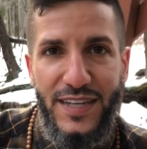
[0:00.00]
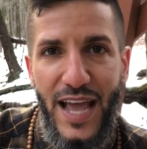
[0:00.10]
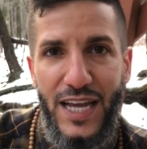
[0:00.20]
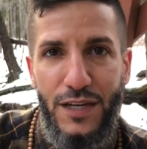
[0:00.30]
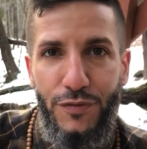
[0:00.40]

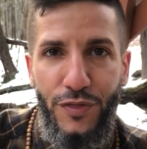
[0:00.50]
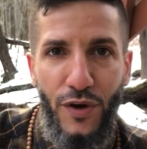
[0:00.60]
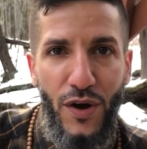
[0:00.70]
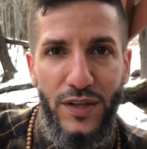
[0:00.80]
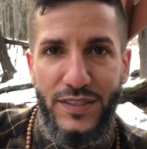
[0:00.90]
negative
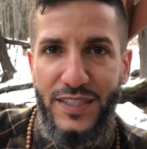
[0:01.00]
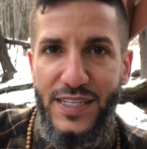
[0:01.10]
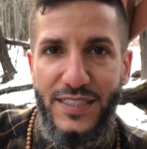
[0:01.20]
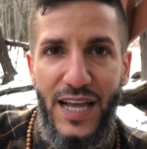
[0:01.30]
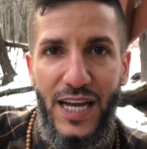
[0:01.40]
thoughts,
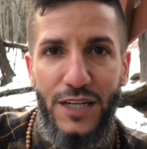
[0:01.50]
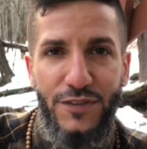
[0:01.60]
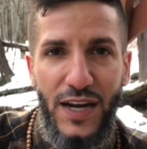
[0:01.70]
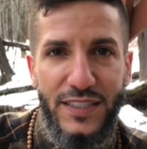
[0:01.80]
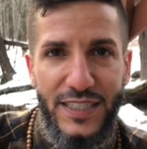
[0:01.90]
these negative
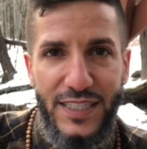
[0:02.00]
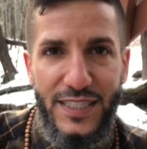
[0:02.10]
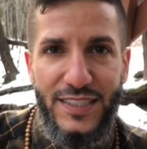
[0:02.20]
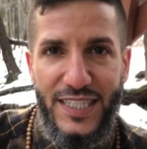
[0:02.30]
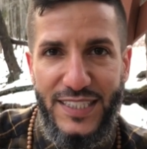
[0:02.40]

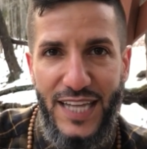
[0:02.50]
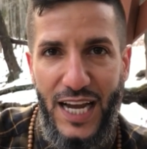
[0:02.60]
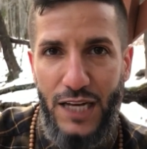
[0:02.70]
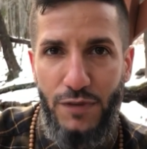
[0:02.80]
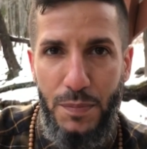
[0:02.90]
ideas, these
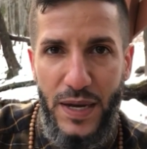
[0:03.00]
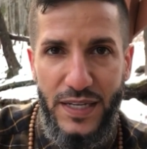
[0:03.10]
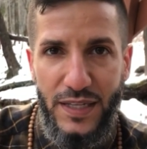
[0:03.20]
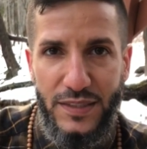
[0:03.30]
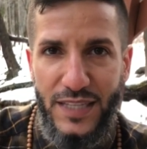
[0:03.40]
negative
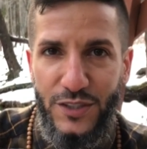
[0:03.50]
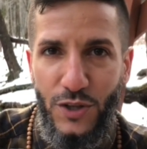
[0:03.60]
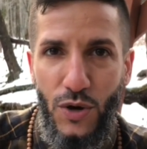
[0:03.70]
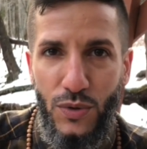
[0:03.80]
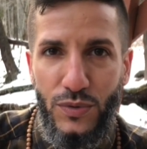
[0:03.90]
opinions that
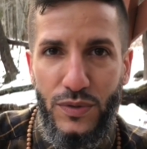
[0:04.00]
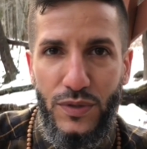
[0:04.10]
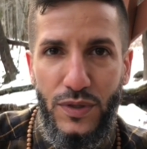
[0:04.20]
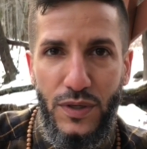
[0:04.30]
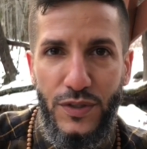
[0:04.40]
don't
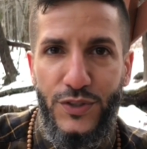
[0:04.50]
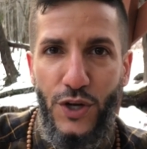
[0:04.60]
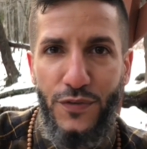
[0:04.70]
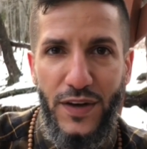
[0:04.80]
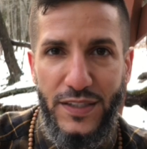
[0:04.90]

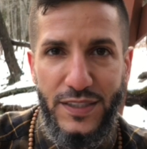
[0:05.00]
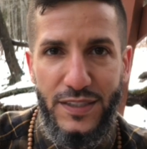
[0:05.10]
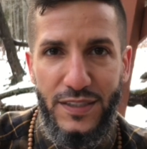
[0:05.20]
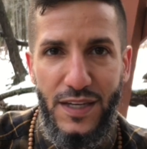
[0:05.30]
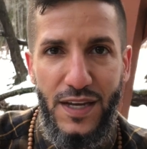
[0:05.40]
serve
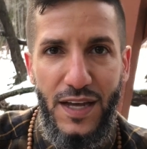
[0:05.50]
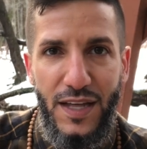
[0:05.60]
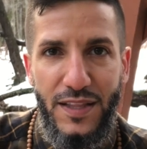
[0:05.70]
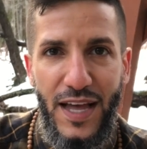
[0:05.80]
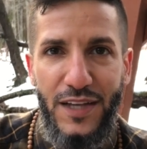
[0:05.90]
us,
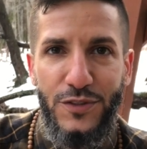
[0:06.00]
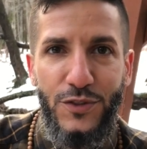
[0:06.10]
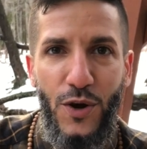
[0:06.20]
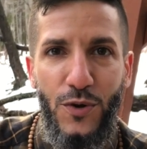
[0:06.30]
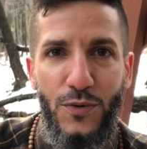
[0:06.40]
that
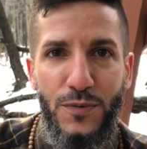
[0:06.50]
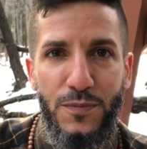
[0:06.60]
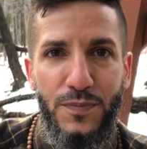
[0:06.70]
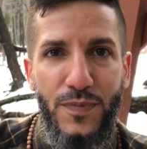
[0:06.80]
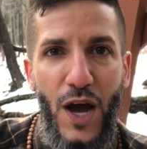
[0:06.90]
don't
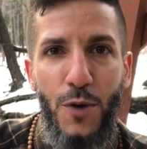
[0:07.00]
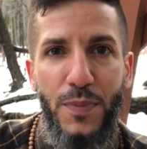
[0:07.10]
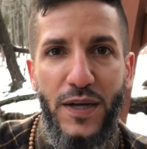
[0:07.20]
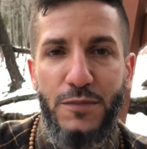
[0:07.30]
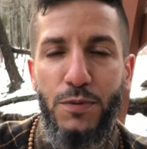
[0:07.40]
help
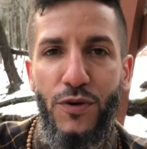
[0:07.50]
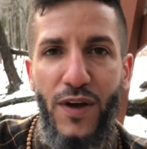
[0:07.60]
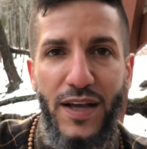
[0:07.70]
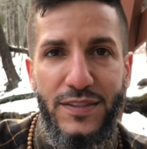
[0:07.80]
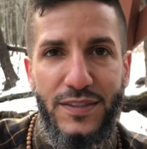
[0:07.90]
us
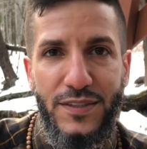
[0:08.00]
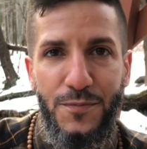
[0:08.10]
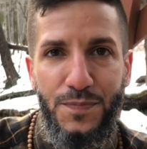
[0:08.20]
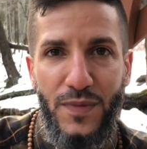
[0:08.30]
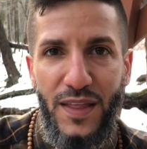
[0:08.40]
progress,
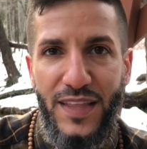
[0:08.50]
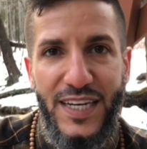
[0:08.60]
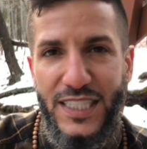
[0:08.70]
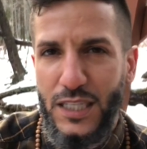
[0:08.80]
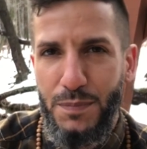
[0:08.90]
they
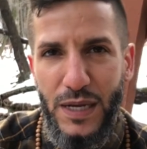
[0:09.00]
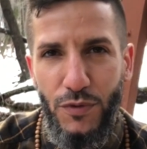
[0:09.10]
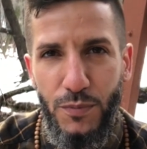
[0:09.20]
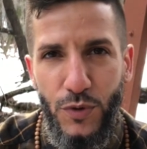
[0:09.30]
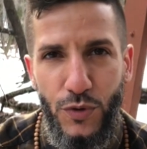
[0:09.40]
need to be
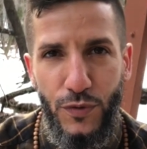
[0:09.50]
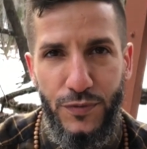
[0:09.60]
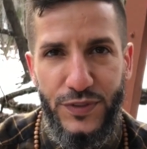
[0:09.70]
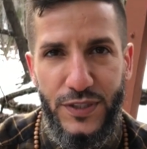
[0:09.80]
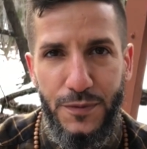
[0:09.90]

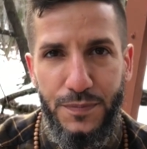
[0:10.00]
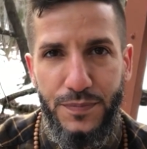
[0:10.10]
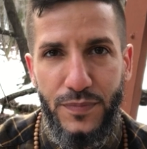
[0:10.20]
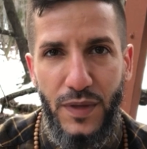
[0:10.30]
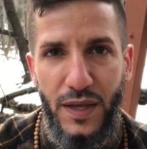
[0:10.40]
removed.
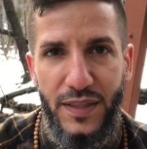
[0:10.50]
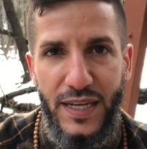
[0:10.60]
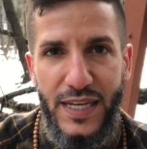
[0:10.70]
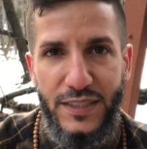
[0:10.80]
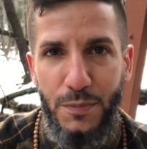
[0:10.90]
They
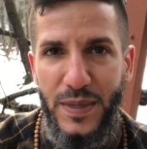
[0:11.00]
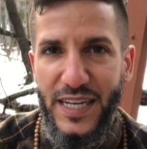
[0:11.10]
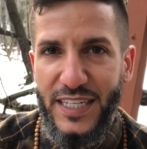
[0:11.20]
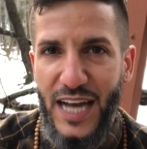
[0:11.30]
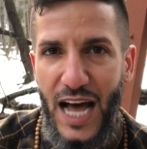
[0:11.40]
need to be
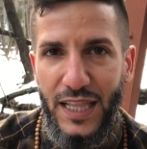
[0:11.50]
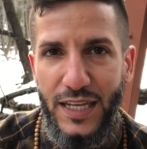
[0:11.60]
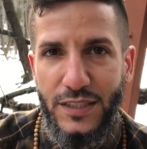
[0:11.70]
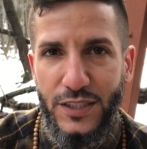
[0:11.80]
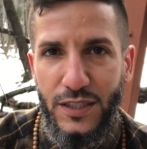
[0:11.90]

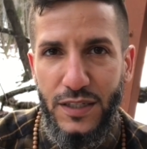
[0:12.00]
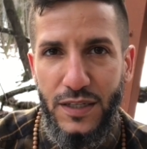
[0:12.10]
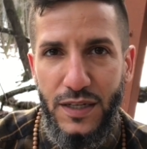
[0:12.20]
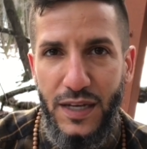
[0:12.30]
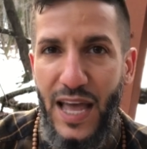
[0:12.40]
acknowledged
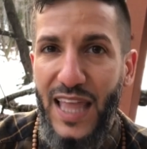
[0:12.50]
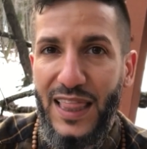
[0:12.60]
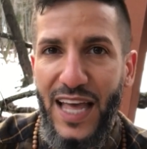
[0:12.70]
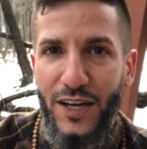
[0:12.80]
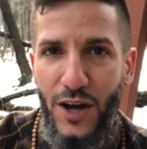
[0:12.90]

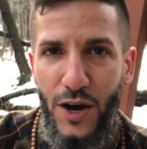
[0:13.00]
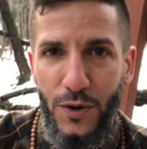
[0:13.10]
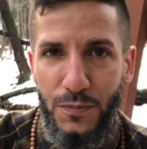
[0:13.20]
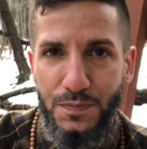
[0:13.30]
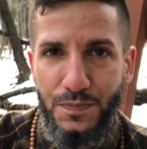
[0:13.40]
and let go.